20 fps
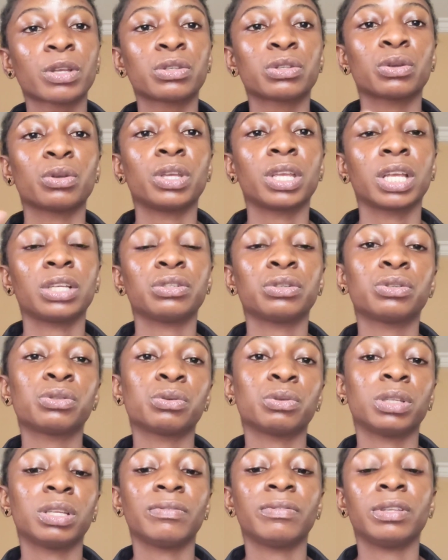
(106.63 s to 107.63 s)
So you can choose
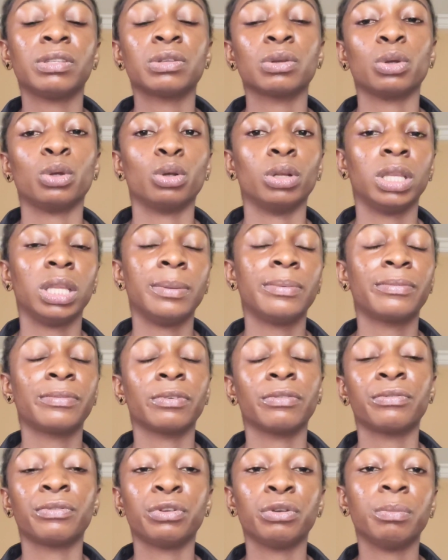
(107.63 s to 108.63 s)
to leave this on your lip
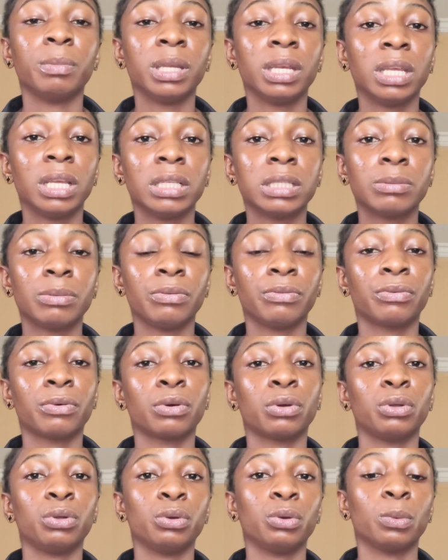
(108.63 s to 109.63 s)
for a few minutes
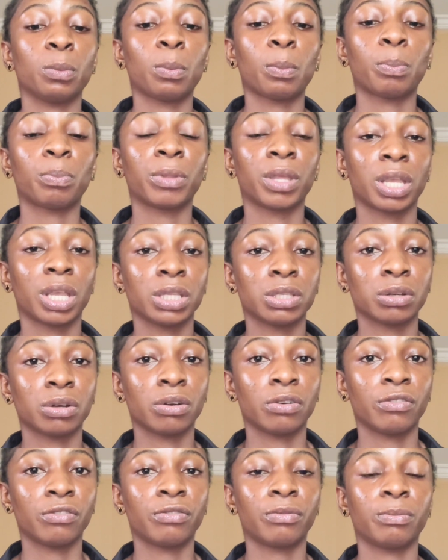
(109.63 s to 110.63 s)
before you take it
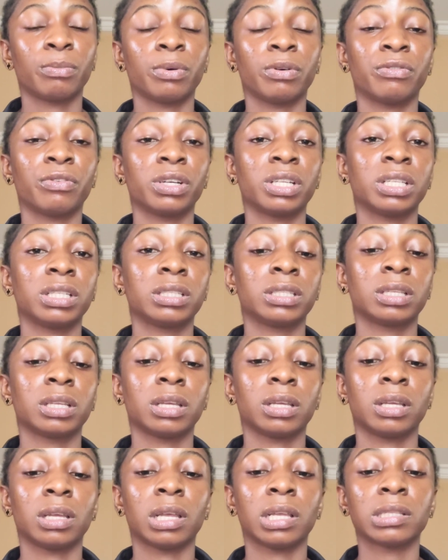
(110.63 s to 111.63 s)
off. But for the
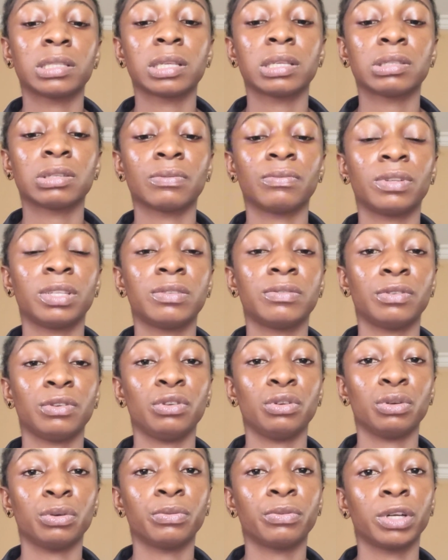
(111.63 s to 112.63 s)
essence of this
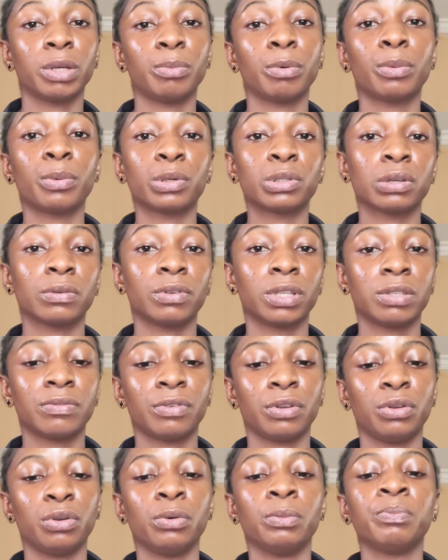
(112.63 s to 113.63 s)
video, for the purpose of this
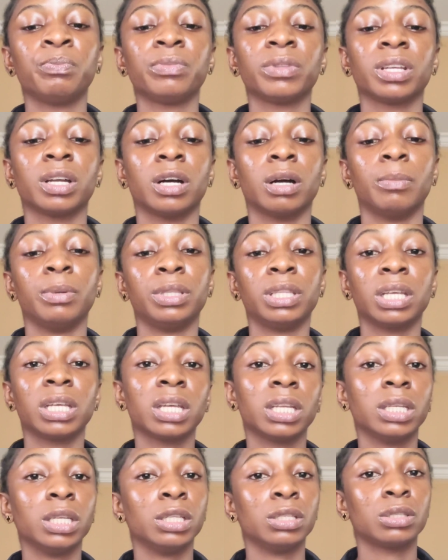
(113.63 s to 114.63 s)
video, I'll be
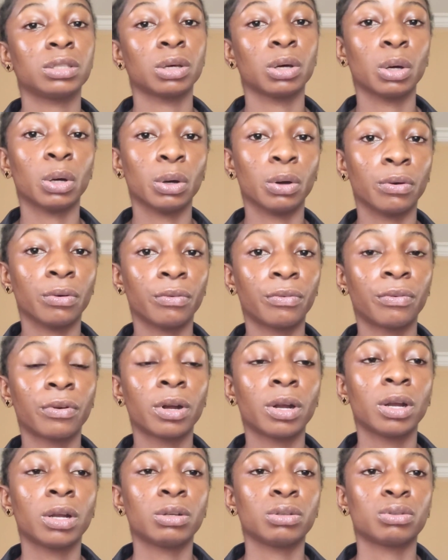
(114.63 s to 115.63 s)
taking this off
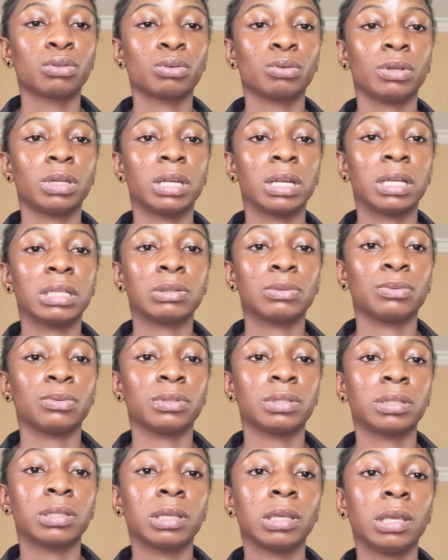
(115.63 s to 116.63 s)
so you guys will
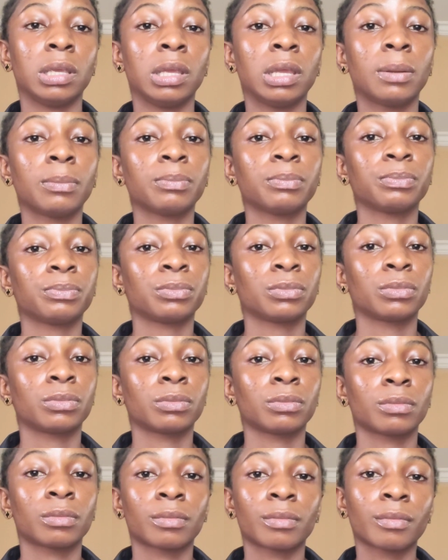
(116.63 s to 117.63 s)
see
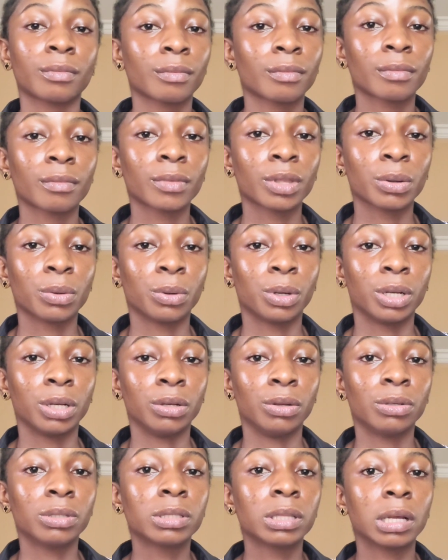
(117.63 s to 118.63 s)
what it
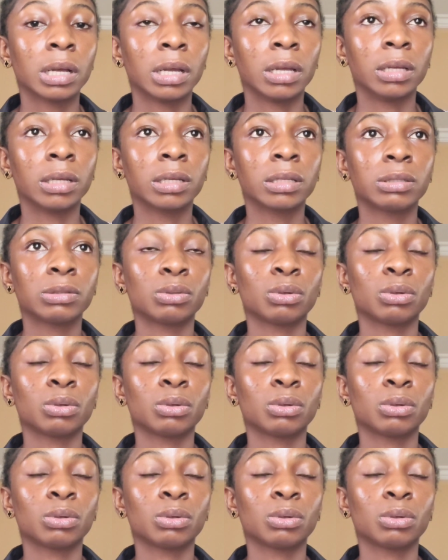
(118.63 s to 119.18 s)
looks like.